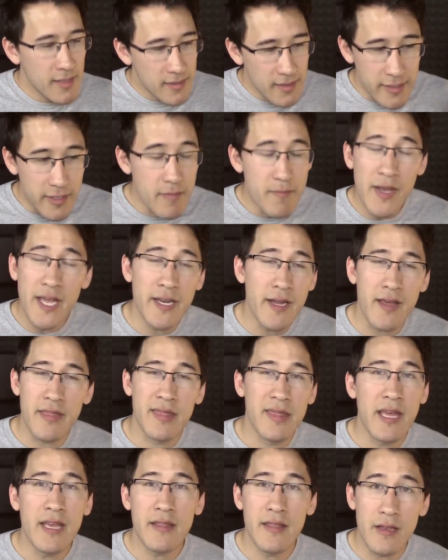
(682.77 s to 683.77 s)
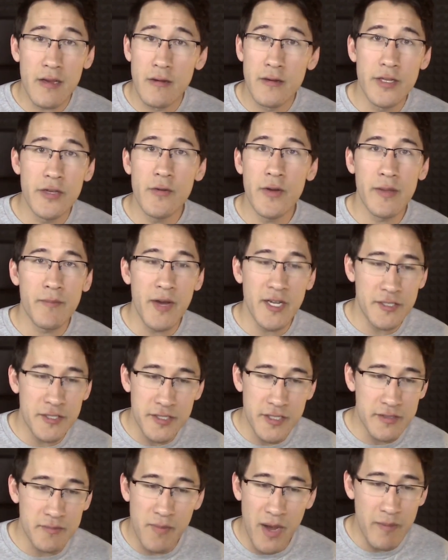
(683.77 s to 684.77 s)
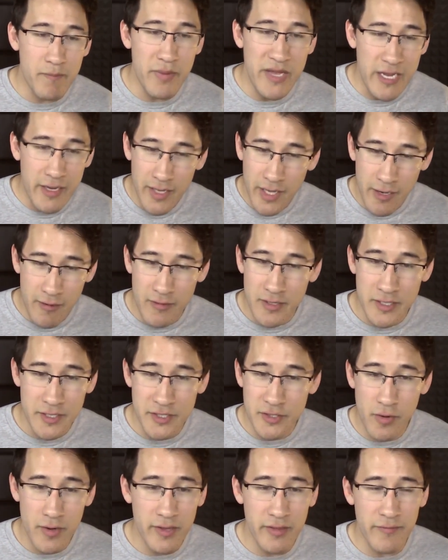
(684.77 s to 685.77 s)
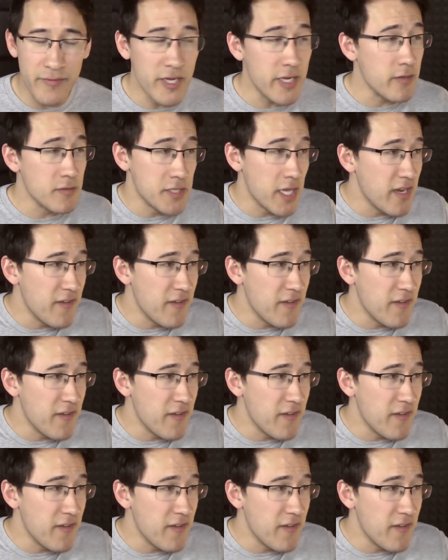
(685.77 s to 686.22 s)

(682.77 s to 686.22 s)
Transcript: Like, you may not think that you're doing much just by being here and enjoying the videos,